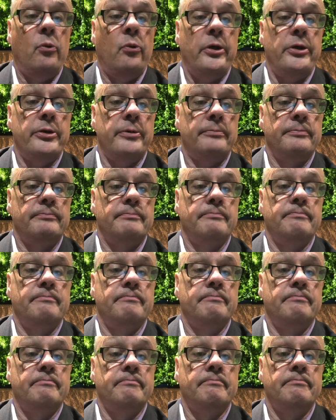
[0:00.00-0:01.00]
point.
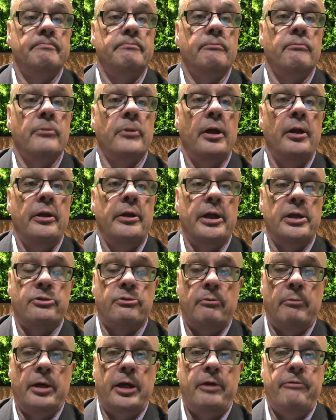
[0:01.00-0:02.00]

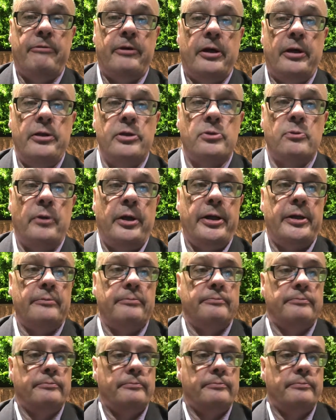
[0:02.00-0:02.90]
That's from AFR this week.